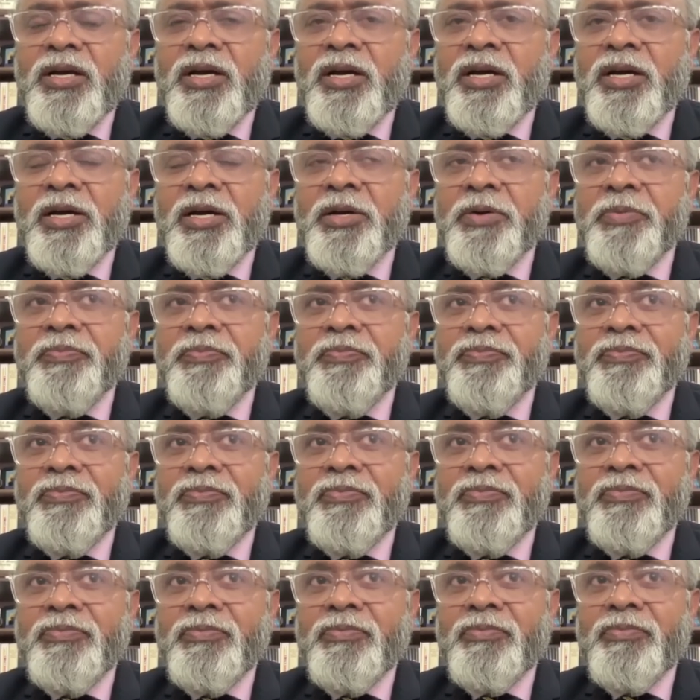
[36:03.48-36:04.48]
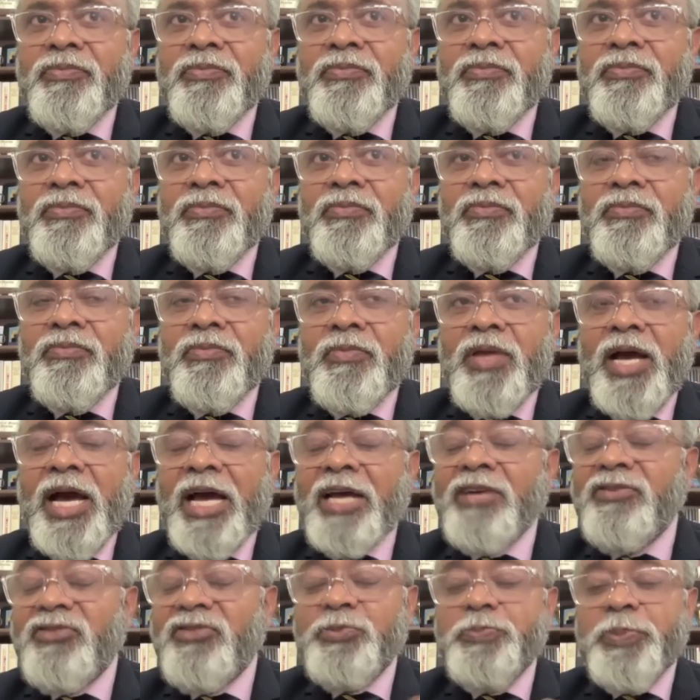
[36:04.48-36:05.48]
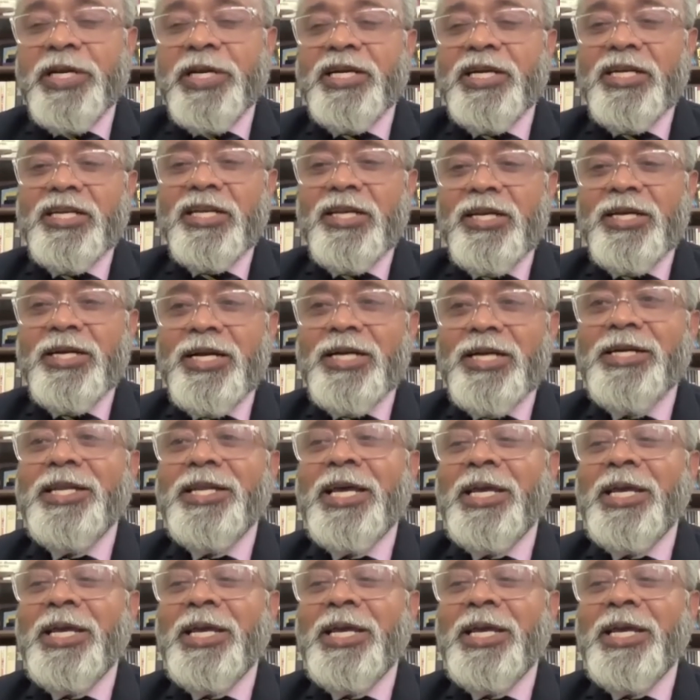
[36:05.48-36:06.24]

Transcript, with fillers: Uh, I've spent a little